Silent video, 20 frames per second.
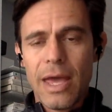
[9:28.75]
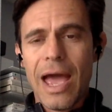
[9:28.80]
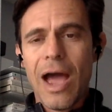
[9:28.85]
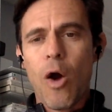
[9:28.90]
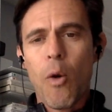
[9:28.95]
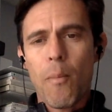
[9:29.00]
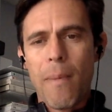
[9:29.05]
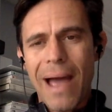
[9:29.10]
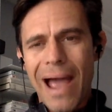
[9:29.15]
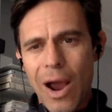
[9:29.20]

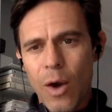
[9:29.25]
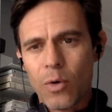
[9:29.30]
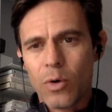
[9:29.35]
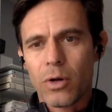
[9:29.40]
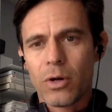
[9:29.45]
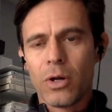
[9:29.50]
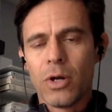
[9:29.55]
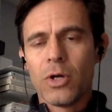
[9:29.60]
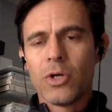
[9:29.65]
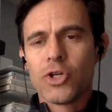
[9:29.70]
how
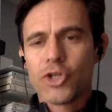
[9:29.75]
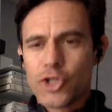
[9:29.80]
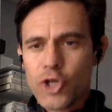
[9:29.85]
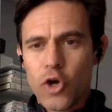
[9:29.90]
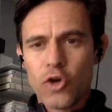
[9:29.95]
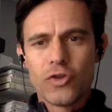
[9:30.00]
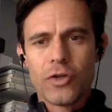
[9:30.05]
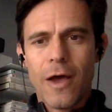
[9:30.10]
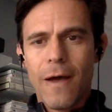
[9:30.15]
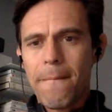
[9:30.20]
power
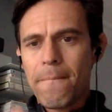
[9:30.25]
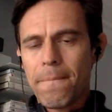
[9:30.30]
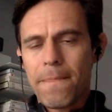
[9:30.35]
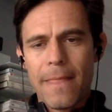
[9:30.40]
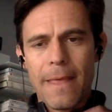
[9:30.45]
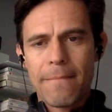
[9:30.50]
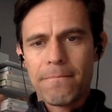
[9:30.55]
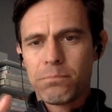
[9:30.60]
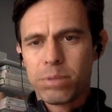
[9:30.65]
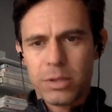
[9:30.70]
shows up
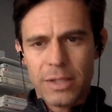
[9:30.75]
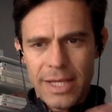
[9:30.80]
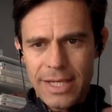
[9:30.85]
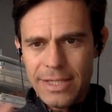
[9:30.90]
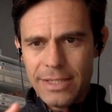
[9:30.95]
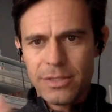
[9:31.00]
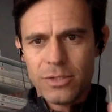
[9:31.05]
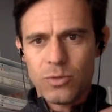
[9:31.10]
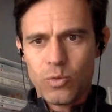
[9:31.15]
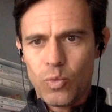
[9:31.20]
and
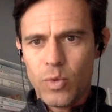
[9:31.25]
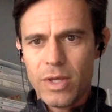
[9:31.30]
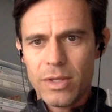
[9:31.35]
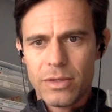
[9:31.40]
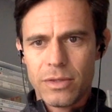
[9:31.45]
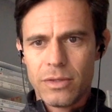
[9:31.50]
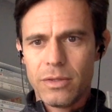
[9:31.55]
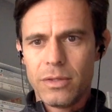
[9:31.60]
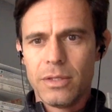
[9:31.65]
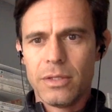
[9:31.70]
plays
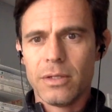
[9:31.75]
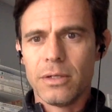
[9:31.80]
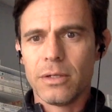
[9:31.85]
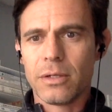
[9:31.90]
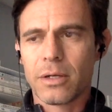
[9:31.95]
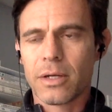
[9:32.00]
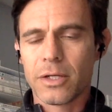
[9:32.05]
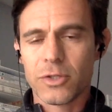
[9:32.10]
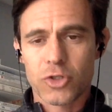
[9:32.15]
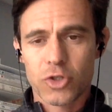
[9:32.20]
with
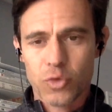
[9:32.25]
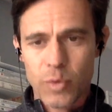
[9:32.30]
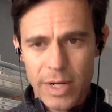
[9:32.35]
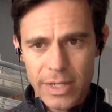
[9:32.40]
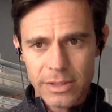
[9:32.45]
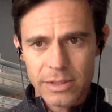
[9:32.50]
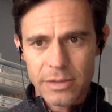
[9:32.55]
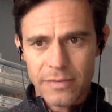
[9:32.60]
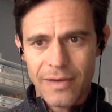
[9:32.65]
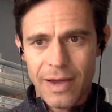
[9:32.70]
the
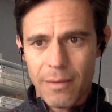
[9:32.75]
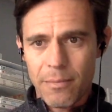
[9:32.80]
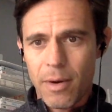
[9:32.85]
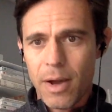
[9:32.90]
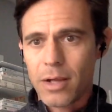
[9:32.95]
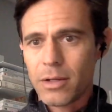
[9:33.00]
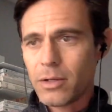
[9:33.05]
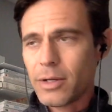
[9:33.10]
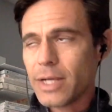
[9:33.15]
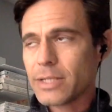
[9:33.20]
constraints of how
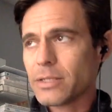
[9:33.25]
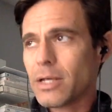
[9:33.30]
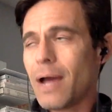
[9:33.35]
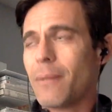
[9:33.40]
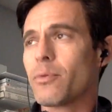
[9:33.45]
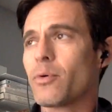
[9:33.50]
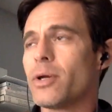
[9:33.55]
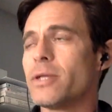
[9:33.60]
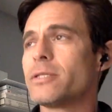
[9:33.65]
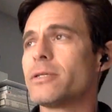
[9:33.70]
broadcast
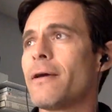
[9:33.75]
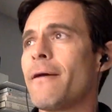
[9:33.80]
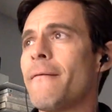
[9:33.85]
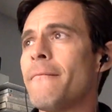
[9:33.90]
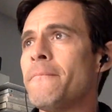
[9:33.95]
operates,